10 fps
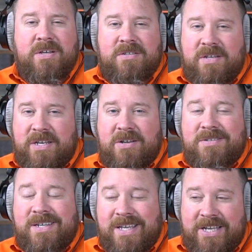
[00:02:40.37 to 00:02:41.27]
so he knows
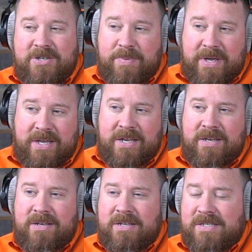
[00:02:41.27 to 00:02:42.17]
that each
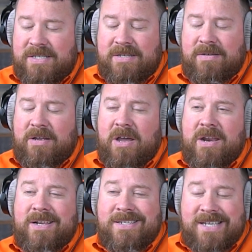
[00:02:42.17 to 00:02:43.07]
picket is
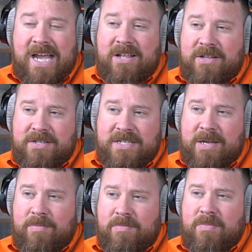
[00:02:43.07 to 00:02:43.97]
cut exactly at the
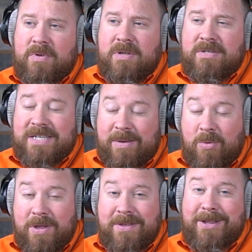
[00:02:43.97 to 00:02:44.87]
same
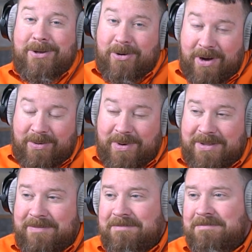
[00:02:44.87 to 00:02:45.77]
width and the correct width.